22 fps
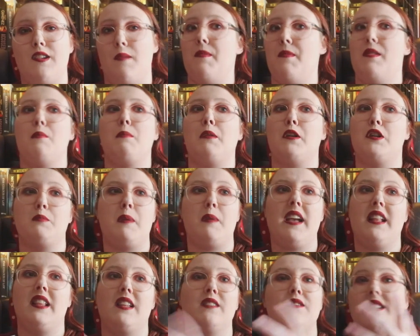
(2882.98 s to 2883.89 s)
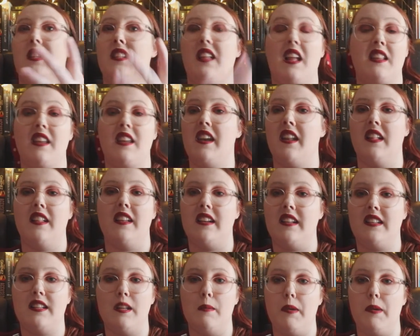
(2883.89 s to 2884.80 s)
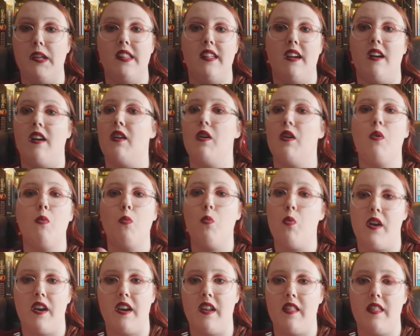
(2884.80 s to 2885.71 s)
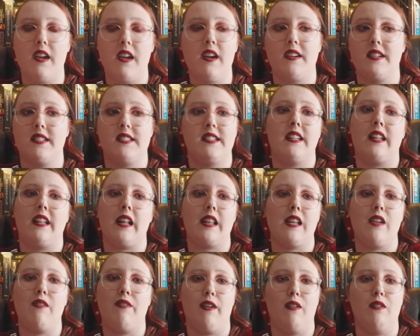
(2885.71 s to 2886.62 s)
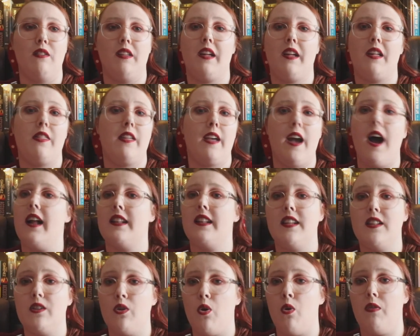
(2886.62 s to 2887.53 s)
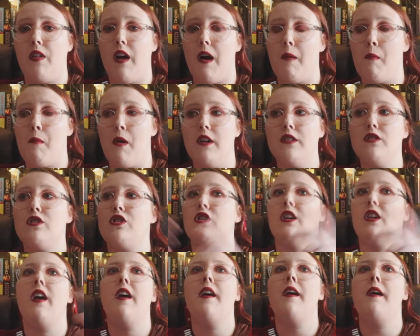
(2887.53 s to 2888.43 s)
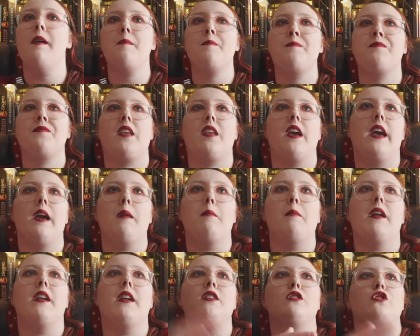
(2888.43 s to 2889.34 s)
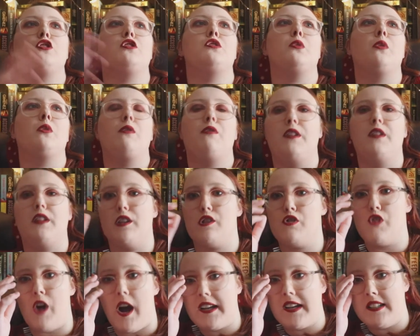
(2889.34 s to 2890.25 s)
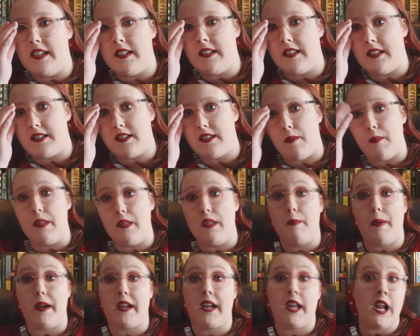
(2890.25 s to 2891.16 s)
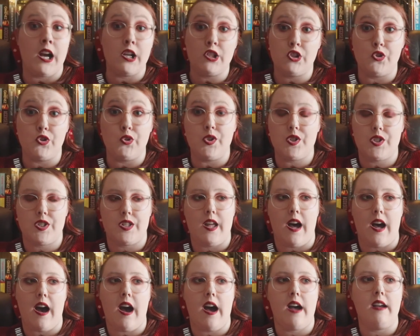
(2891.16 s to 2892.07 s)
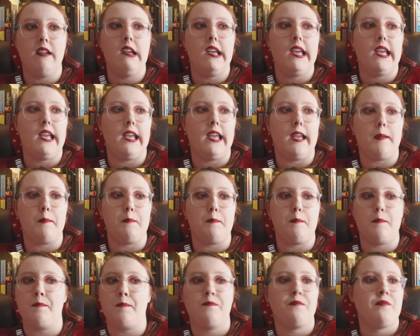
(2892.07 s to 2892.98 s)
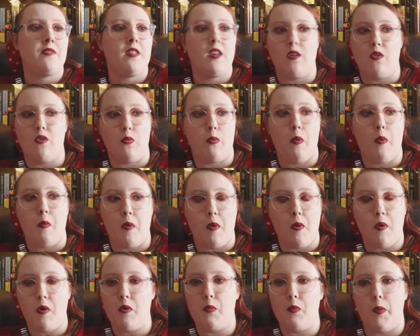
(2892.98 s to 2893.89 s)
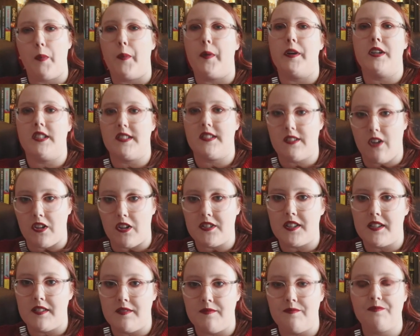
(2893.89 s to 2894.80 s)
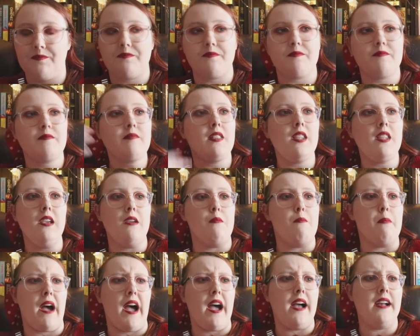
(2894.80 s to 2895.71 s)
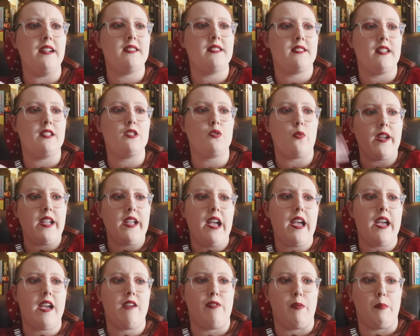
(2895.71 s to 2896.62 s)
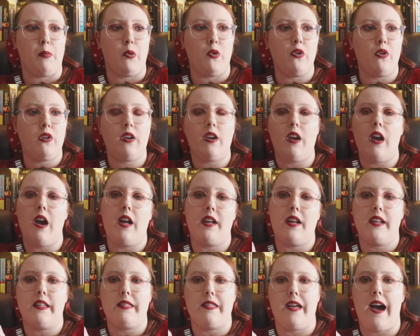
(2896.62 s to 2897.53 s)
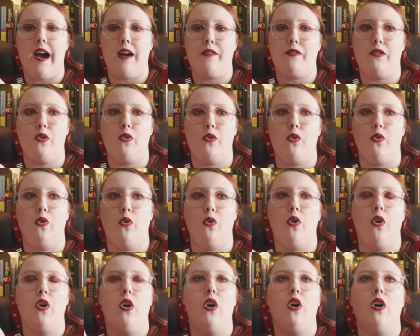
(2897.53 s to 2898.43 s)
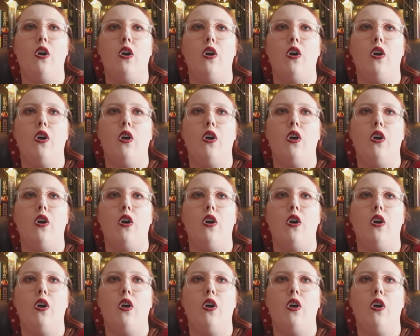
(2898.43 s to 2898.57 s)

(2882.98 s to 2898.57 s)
some of the perspectives that didn't really need to be there weren't there, because I didn't feel like they added all that much. And it just sort of detracted to some of the bigger issues that you know, we were discussing. But it's quite a heavy book. I think that if you